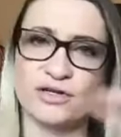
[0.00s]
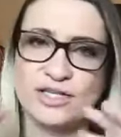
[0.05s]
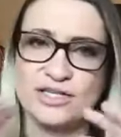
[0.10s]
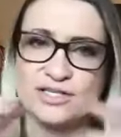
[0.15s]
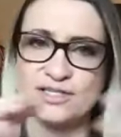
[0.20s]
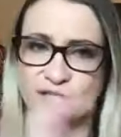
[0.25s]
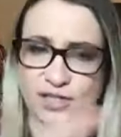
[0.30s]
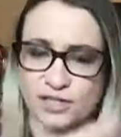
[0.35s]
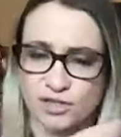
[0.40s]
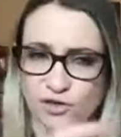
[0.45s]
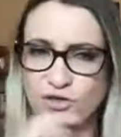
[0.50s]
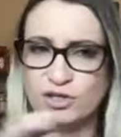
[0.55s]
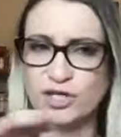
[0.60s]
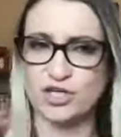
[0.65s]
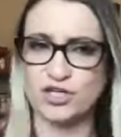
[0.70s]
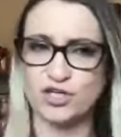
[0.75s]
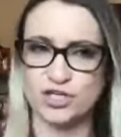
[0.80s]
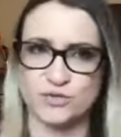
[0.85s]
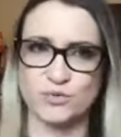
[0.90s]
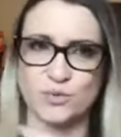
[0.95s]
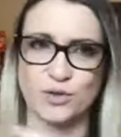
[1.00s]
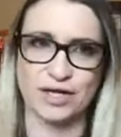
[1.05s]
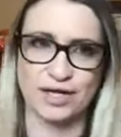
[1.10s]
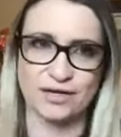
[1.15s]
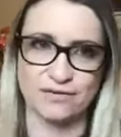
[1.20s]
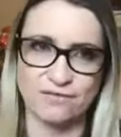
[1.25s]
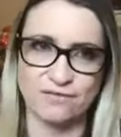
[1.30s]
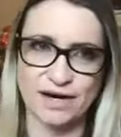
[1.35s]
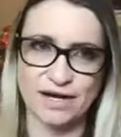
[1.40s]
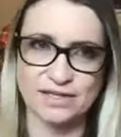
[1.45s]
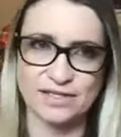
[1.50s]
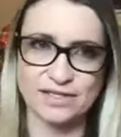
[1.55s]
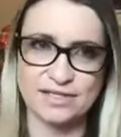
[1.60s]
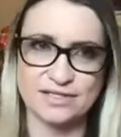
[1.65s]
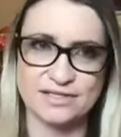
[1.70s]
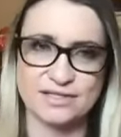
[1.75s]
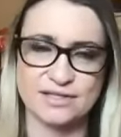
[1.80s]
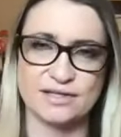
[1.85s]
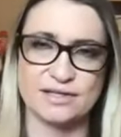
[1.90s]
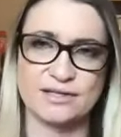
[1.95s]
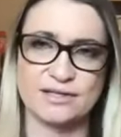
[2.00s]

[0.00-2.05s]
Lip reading: these are the locations where you can find these